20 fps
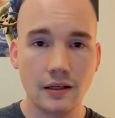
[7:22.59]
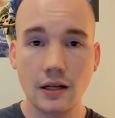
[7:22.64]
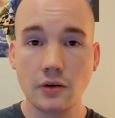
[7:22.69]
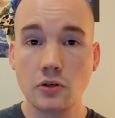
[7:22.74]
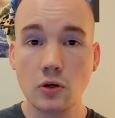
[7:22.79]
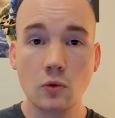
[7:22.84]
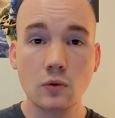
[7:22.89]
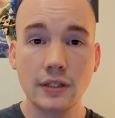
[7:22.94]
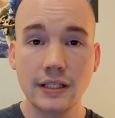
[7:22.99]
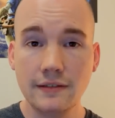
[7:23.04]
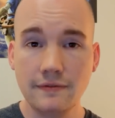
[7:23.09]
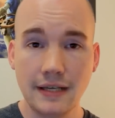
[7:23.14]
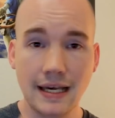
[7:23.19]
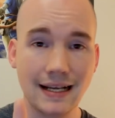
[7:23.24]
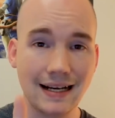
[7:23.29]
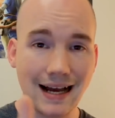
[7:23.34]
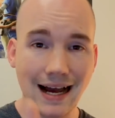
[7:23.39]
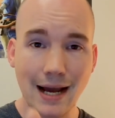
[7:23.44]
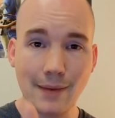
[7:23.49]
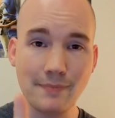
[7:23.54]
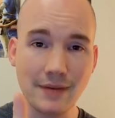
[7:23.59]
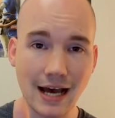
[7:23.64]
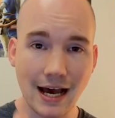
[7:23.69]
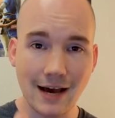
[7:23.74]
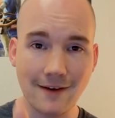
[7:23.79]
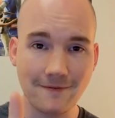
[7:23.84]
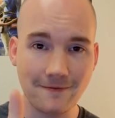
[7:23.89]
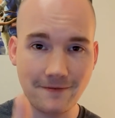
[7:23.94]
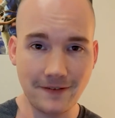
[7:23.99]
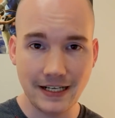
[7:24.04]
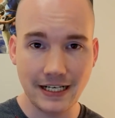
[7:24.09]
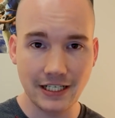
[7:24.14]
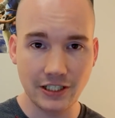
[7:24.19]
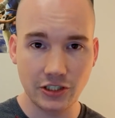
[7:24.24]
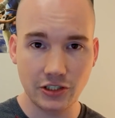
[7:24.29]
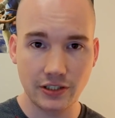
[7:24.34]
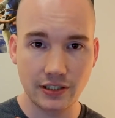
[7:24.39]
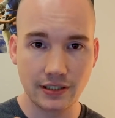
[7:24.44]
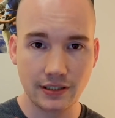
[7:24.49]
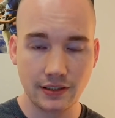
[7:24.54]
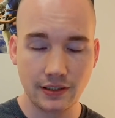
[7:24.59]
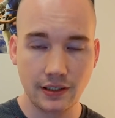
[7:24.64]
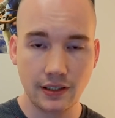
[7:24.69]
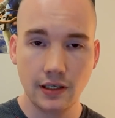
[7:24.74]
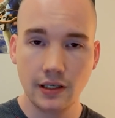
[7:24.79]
Now don't leave yet, I'm not finished.